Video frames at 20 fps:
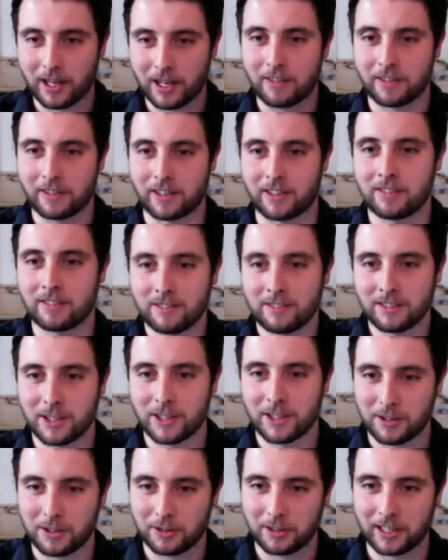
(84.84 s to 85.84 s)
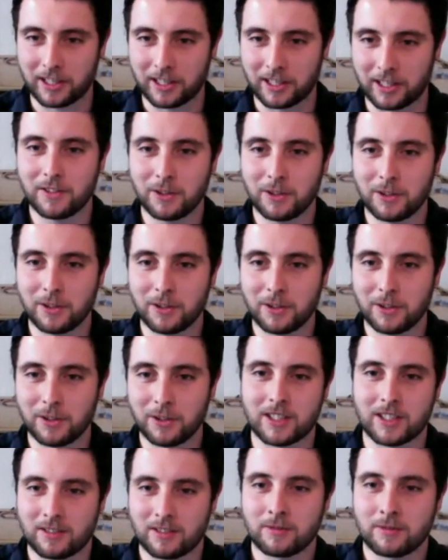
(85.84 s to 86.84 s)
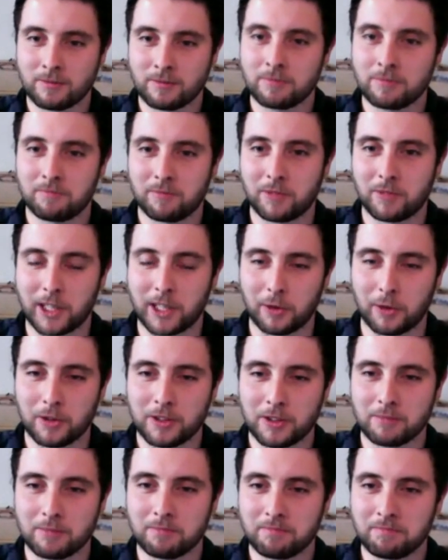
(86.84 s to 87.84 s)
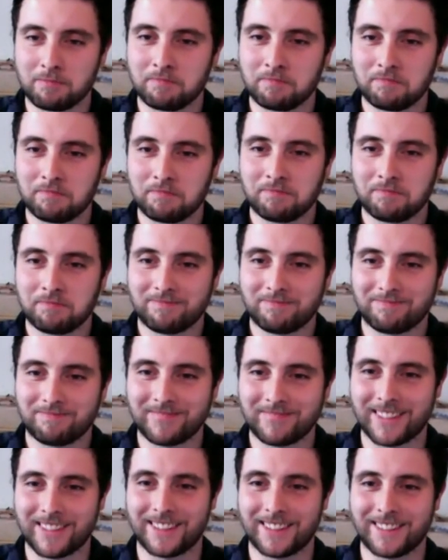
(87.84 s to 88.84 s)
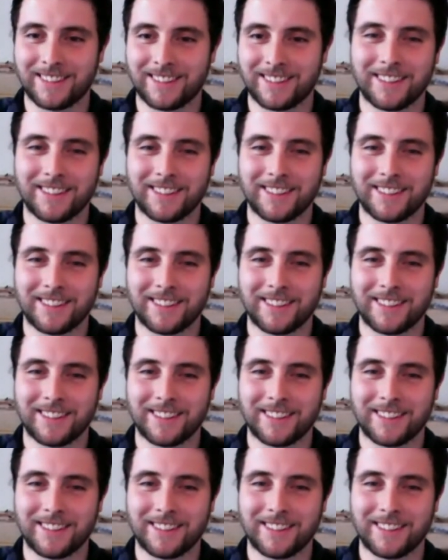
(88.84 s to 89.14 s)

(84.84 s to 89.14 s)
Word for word: having us on the interview. That's Thank you for taking the time.